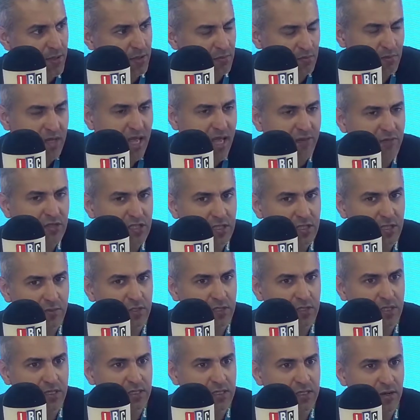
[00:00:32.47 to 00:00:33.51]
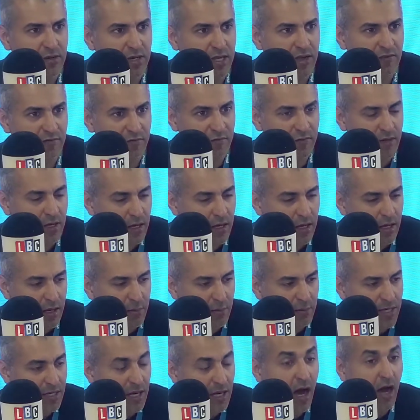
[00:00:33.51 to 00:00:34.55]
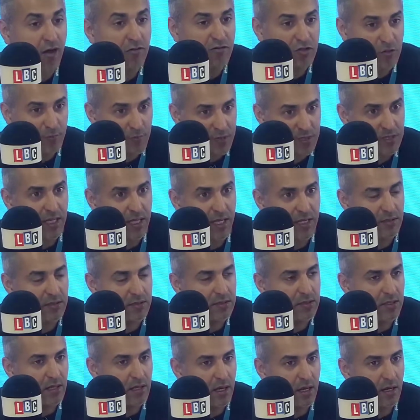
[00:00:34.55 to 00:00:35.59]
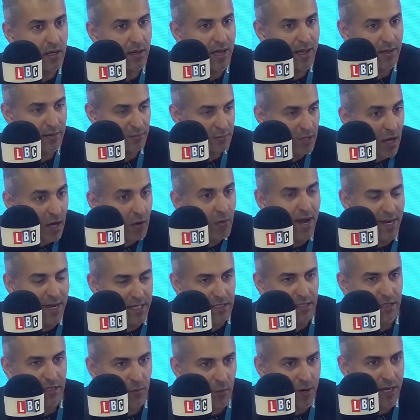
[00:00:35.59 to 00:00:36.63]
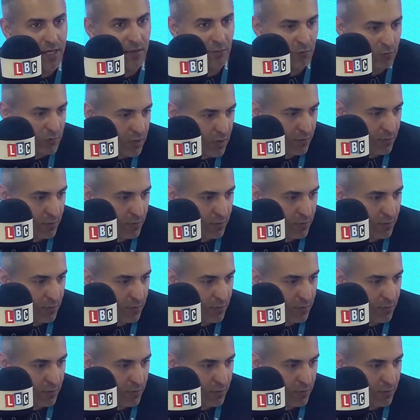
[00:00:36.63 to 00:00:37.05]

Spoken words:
they haven't seemed to necessarily have been 100% correct in the way,